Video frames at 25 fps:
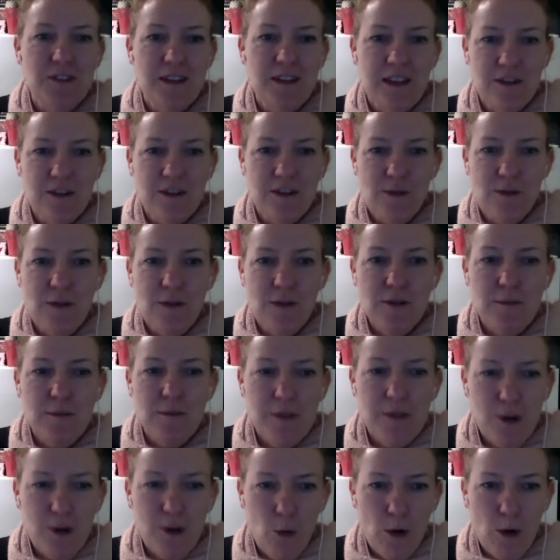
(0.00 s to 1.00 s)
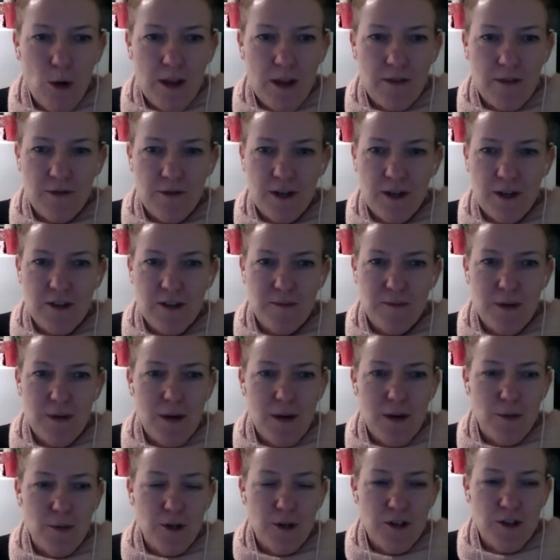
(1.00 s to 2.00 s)
like whoever coined the phrase
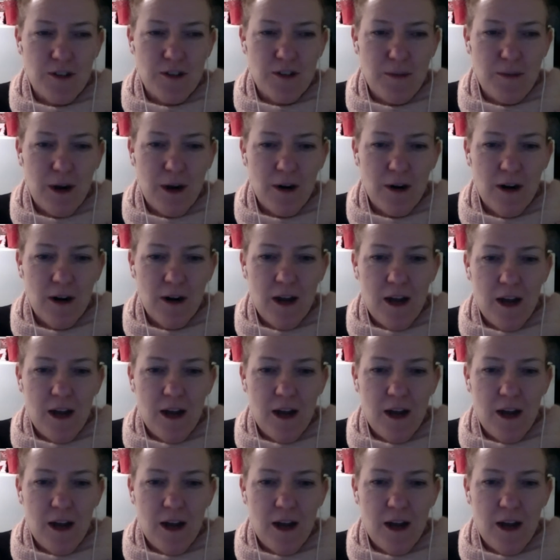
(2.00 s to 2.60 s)
purchasing power